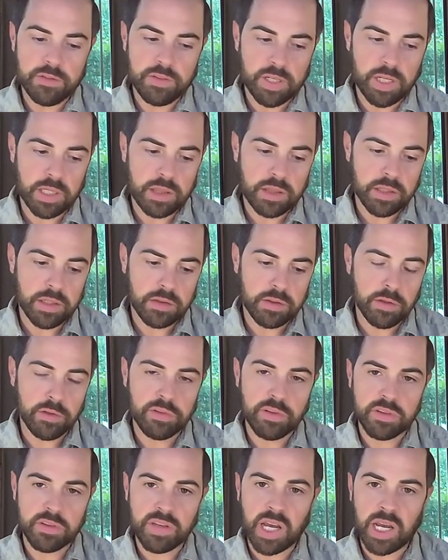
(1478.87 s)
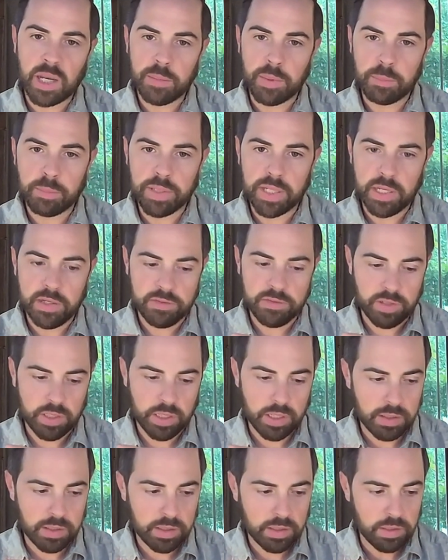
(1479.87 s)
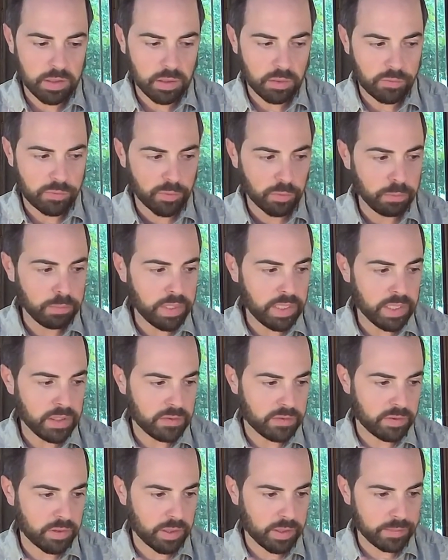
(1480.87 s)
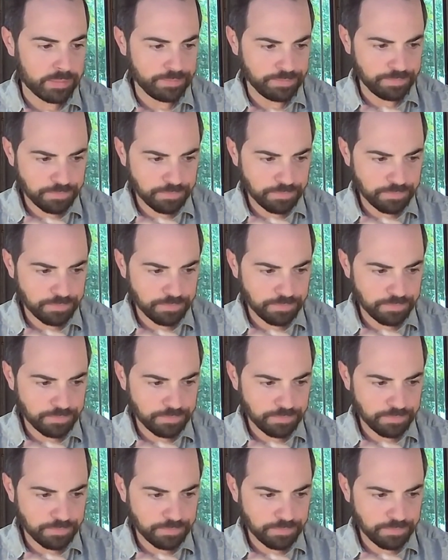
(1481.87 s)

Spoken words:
and I think there's a time and place. And for me, it's a